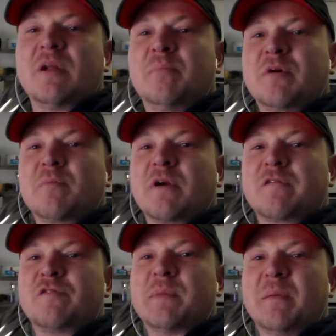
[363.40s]
I've got a
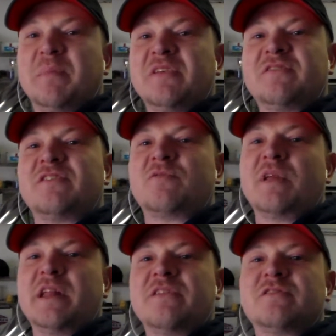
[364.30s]
bookmark for my business
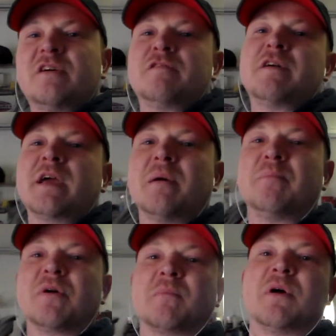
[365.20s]
related stuff. I
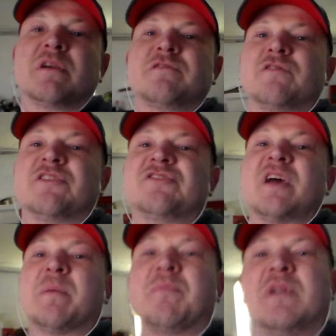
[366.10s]
got bookmarks for
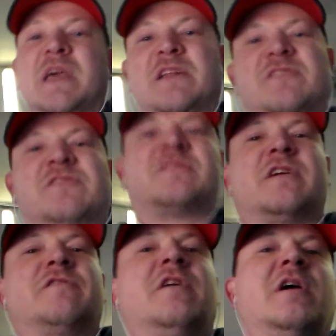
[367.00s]
shop related
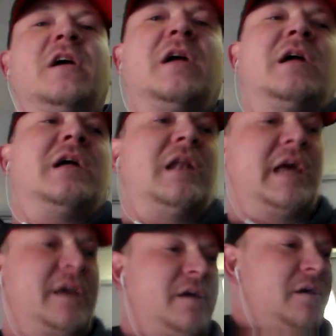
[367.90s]
stuff,
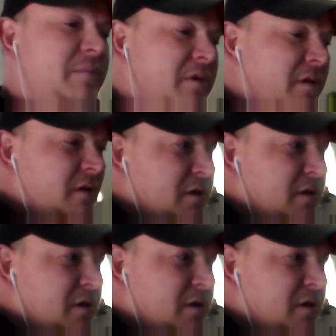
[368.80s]
like the